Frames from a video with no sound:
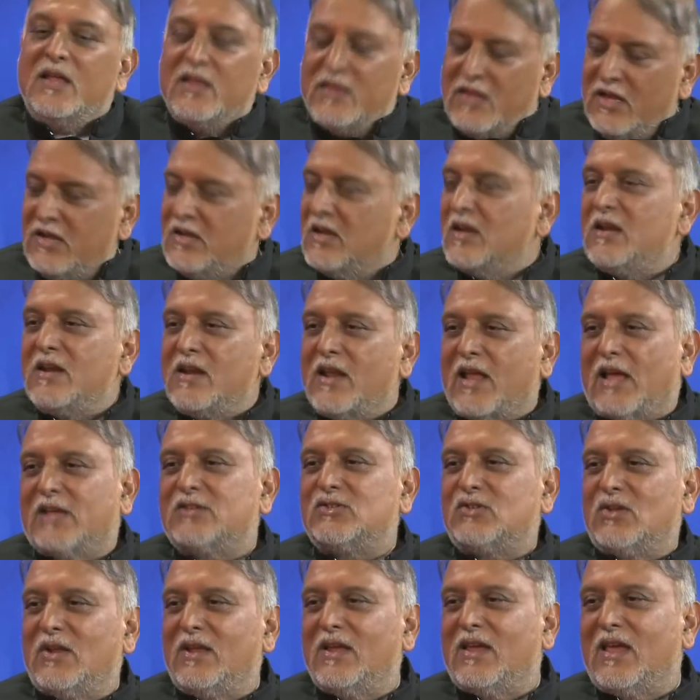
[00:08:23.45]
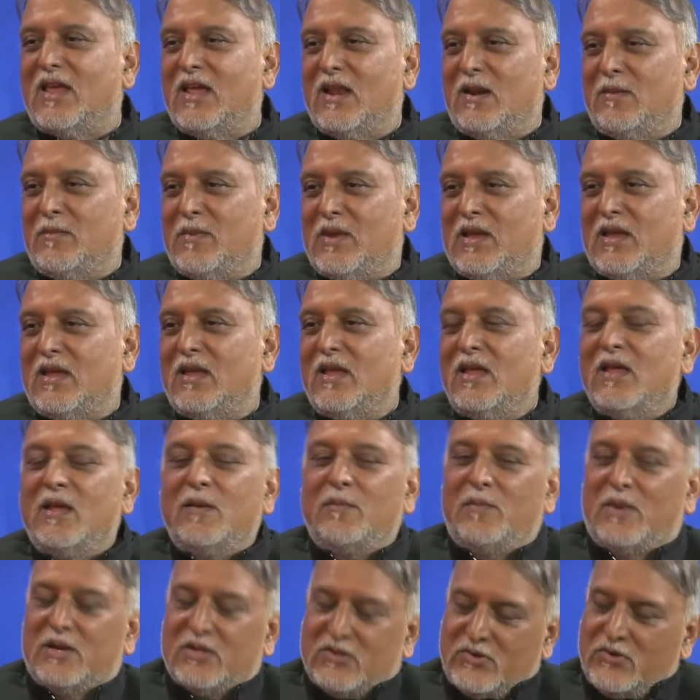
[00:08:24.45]
they didn't actually kill me,
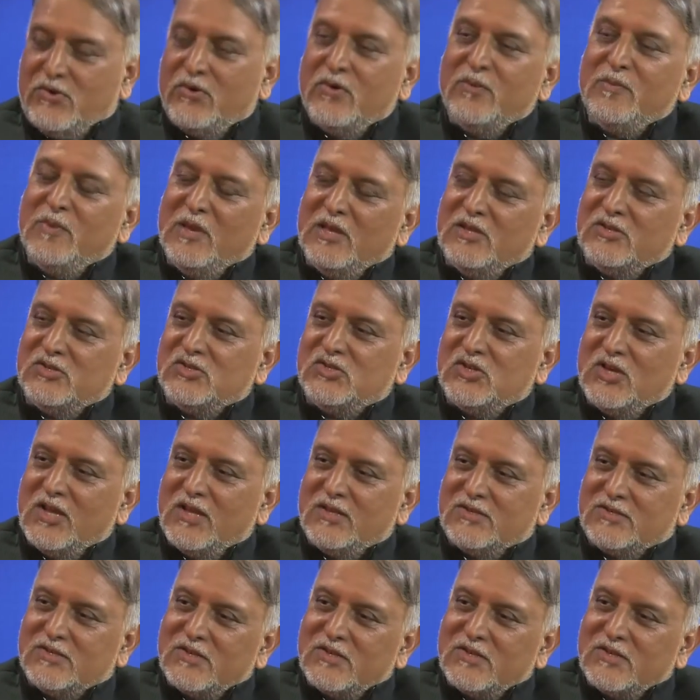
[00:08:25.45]
but threw me in jail.